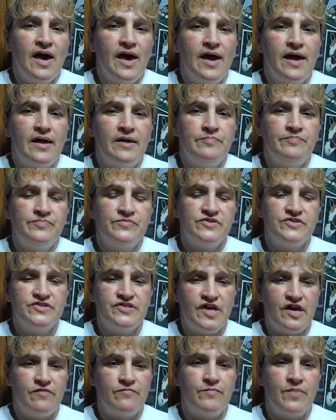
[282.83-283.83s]
And
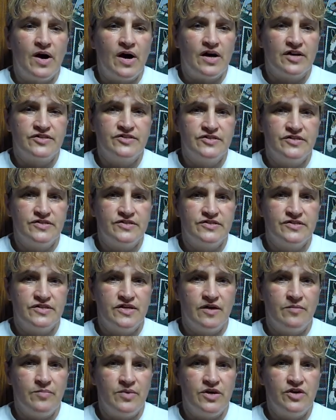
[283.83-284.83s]
safe boxes
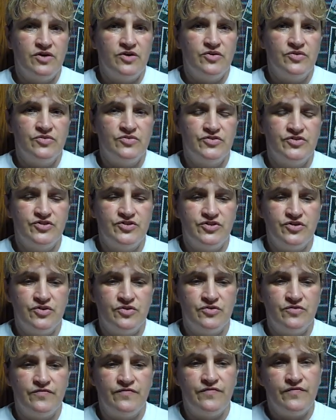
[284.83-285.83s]
can be used
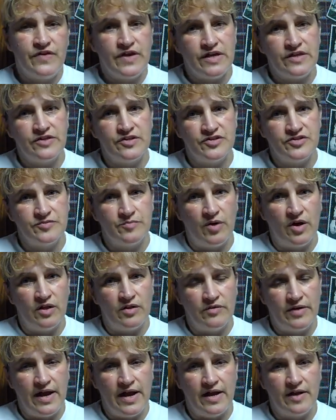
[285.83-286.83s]
to feed the
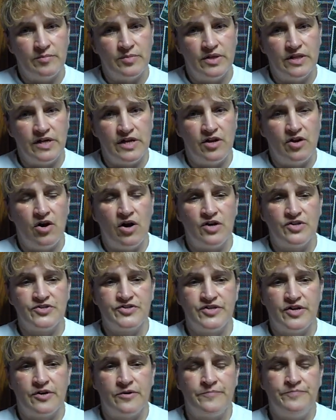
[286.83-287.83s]
smaller animal in
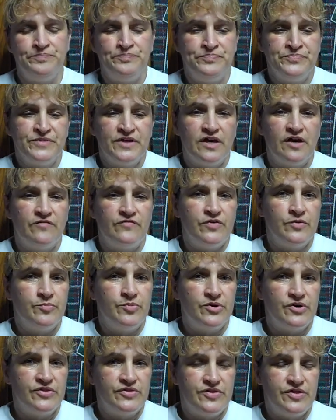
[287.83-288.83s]
also. If you
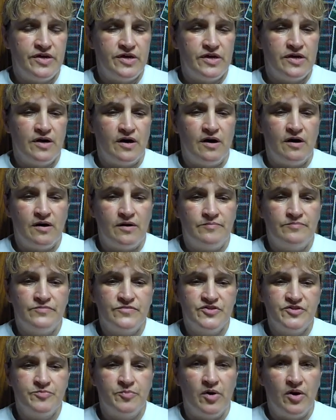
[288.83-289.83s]
put the
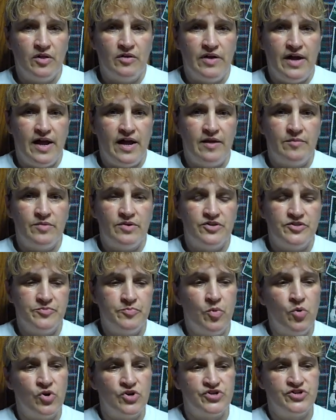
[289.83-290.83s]
smaller animal's
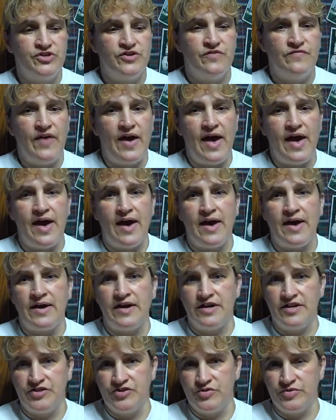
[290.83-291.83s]
portion of
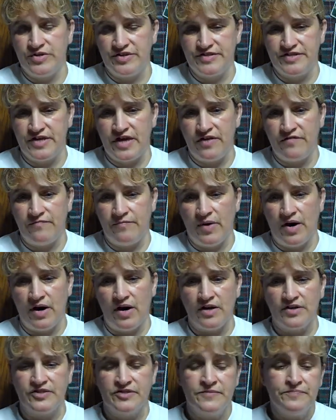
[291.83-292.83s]
hay into its safe
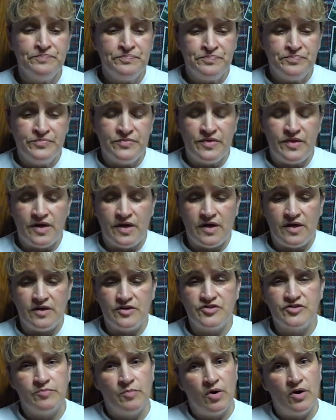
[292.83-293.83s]
box,
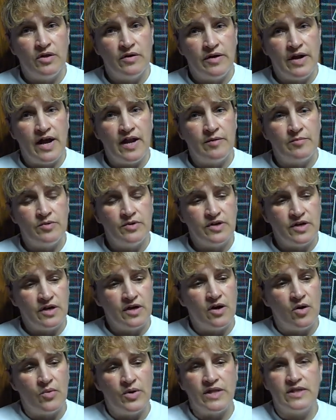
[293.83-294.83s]
the smaller animal can
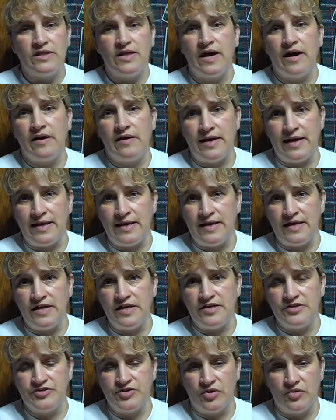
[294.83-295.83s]
go in there and
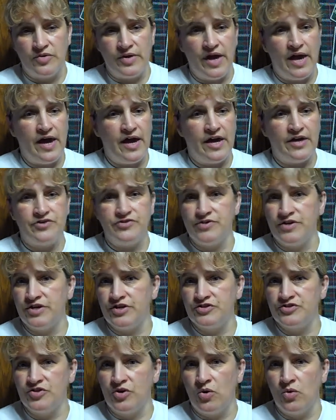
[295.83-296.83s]
eat its own hay, drink
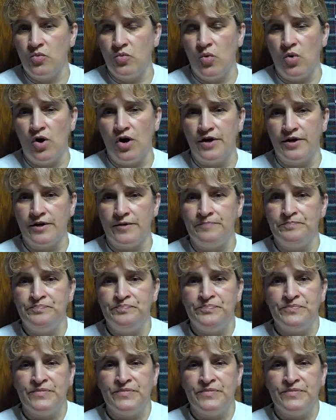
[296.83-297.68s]
its own water,